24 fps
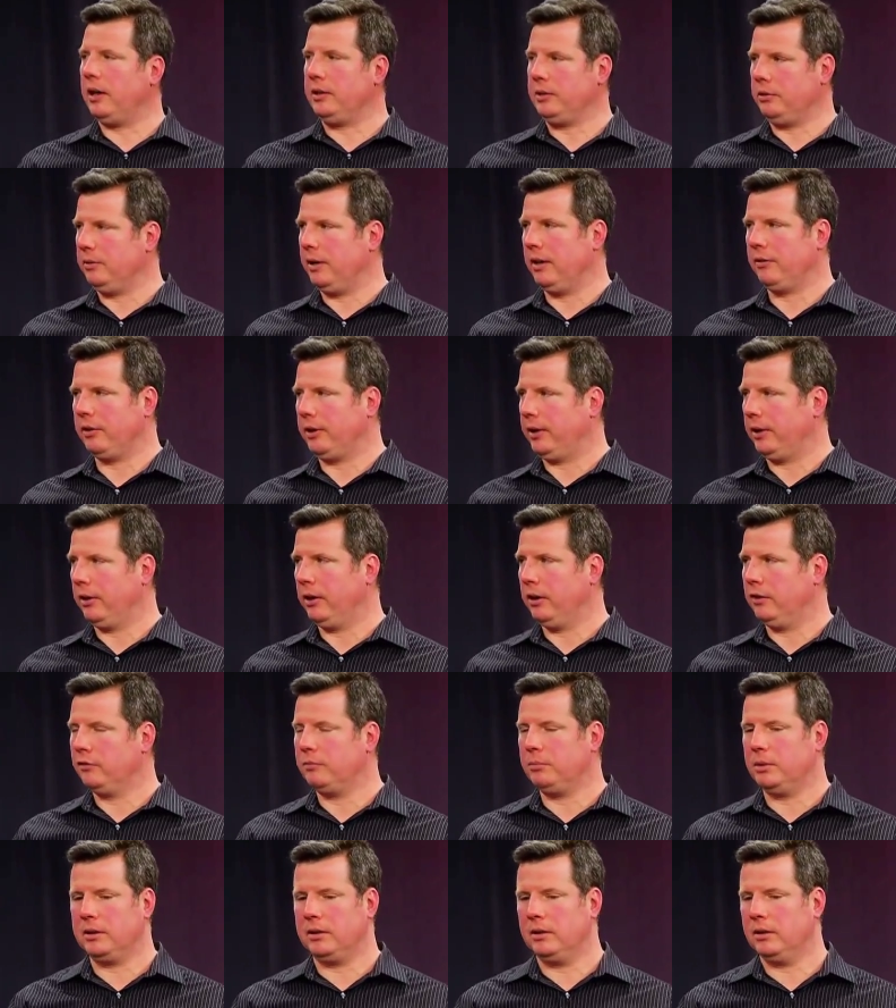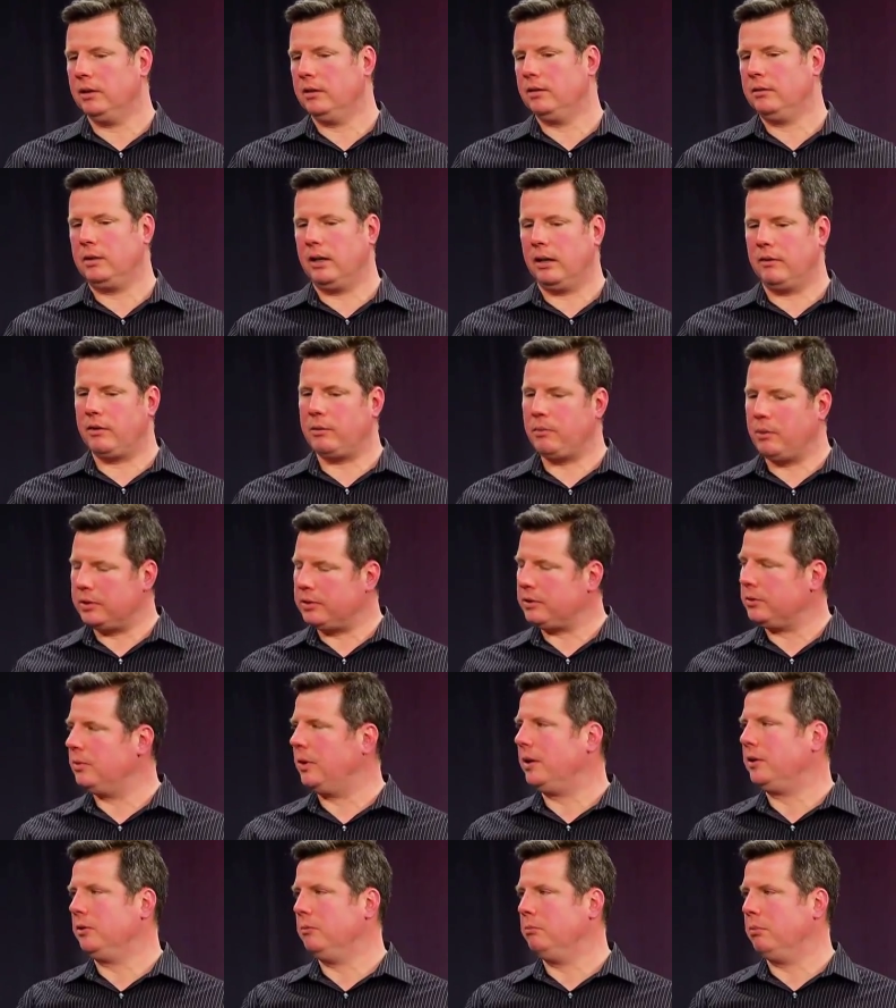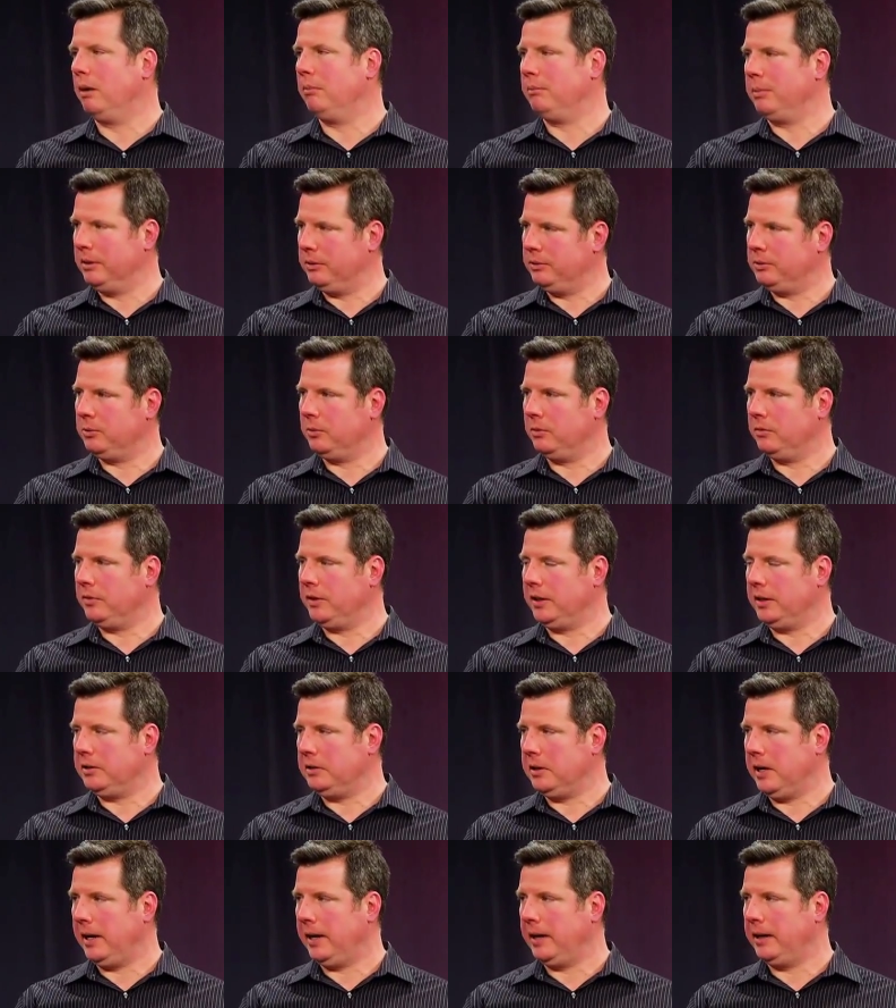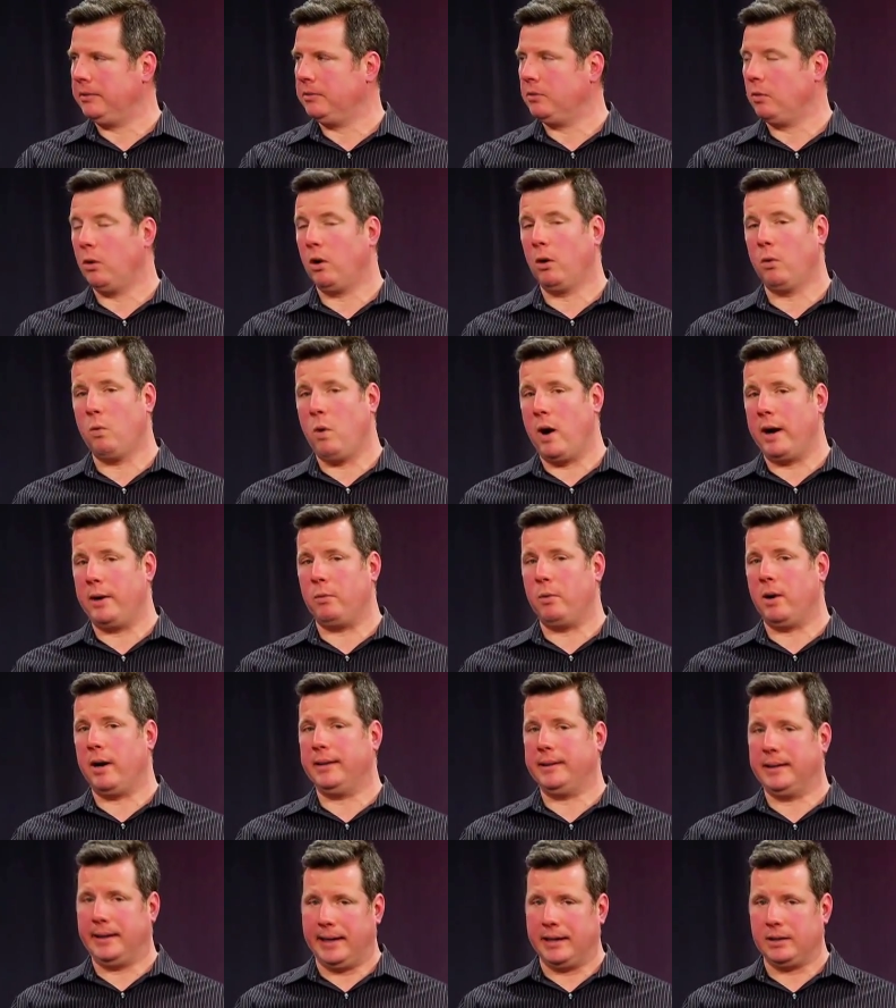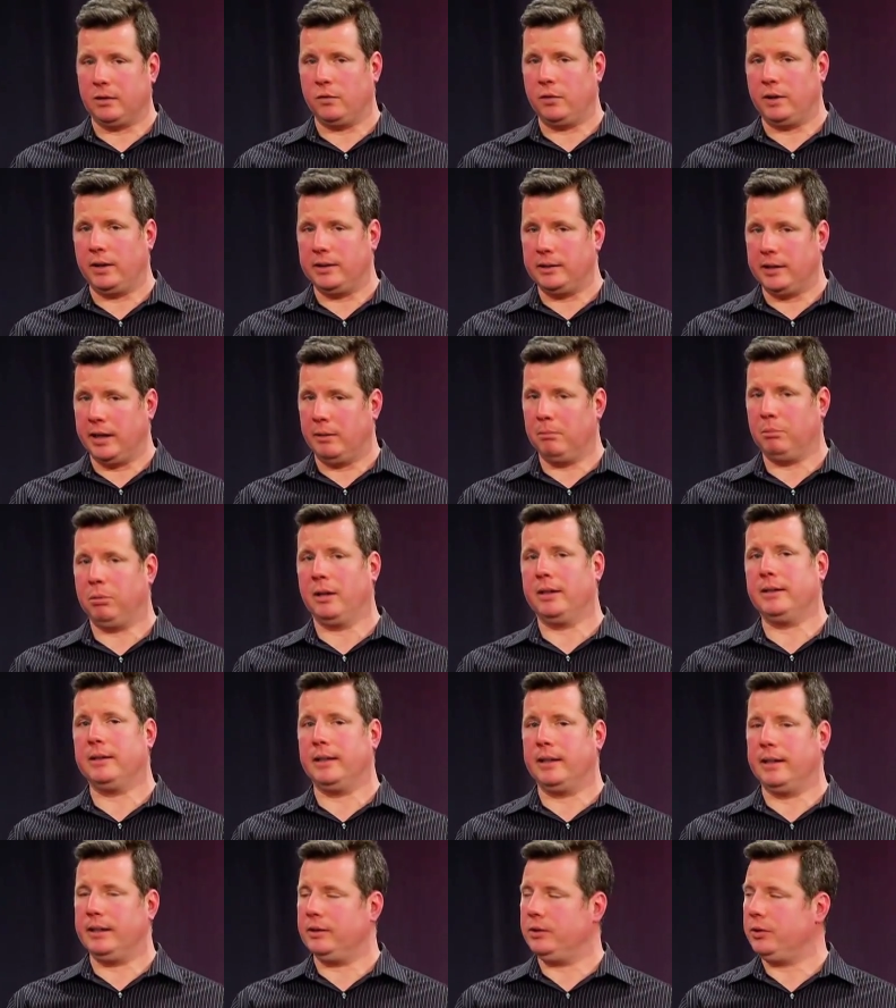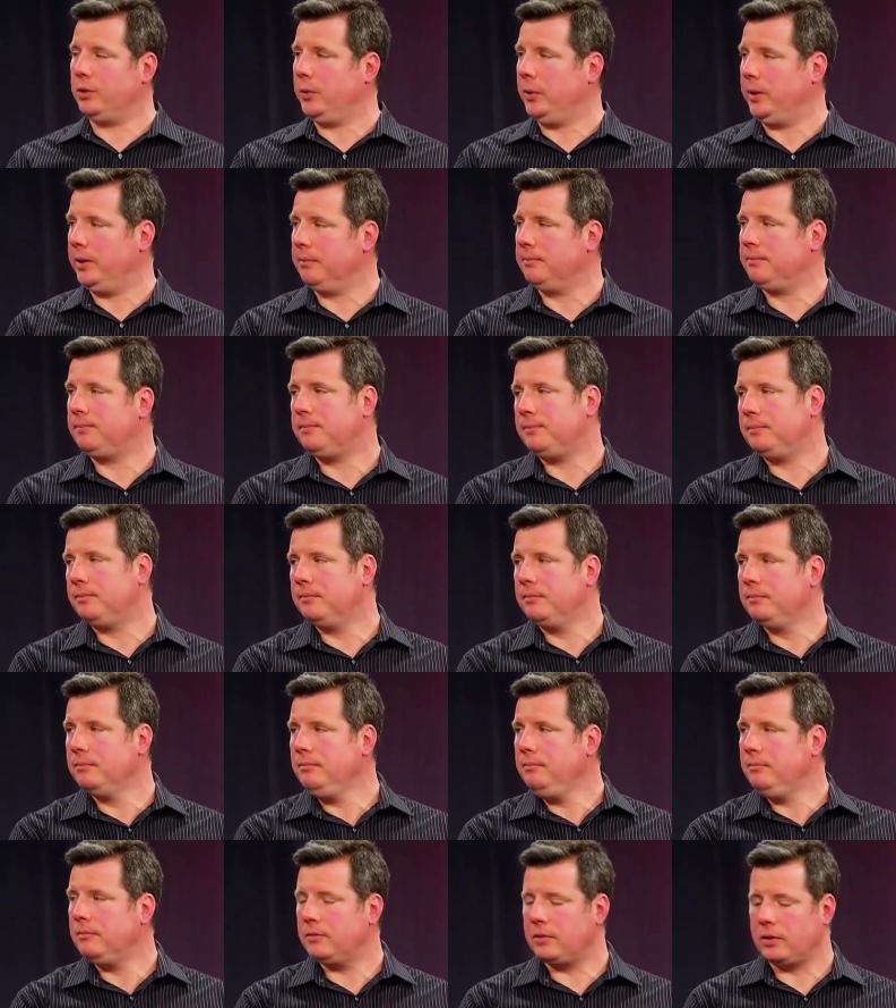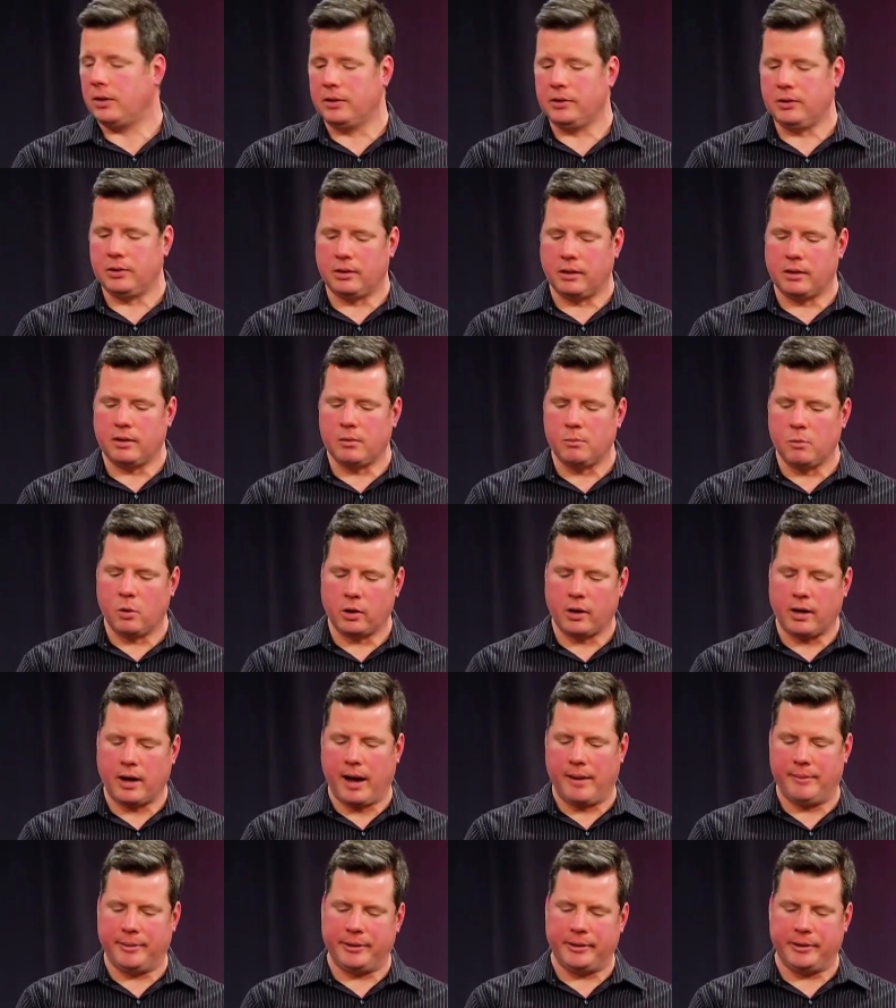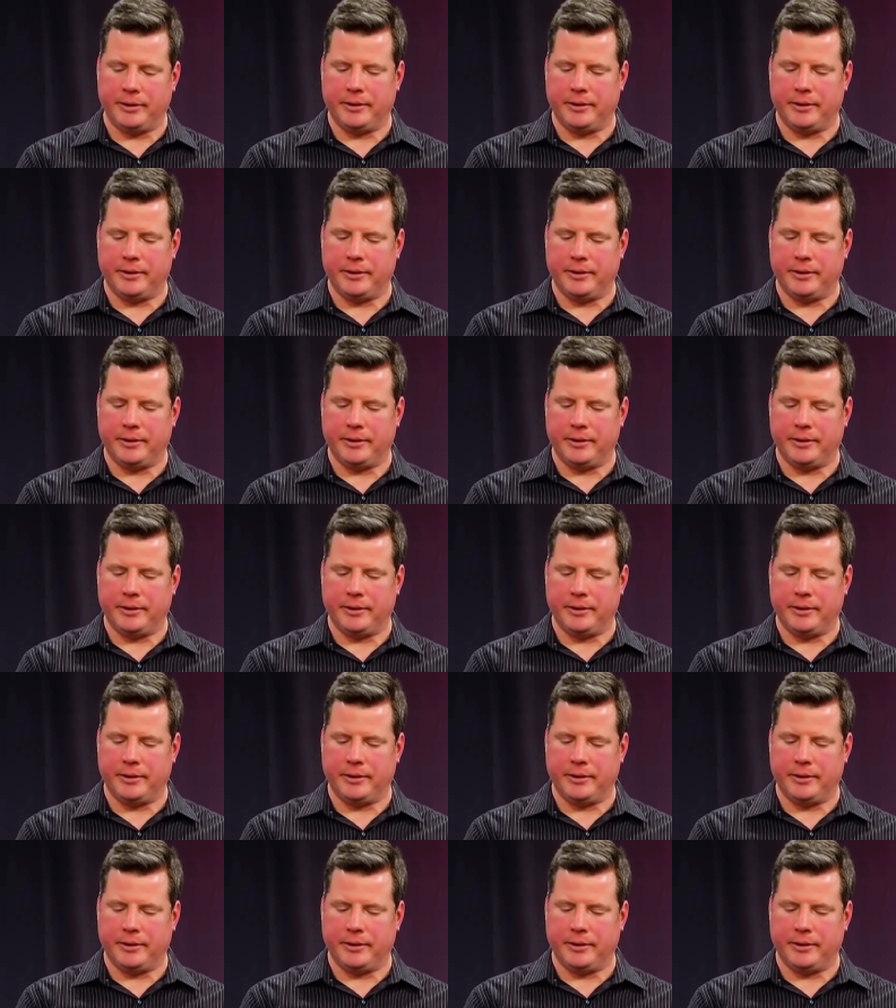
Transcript: you never hear of, but the, every once in a while you bump into a Viognier yes. or a white wine that has Viognier blended into it. So this is a little more common here in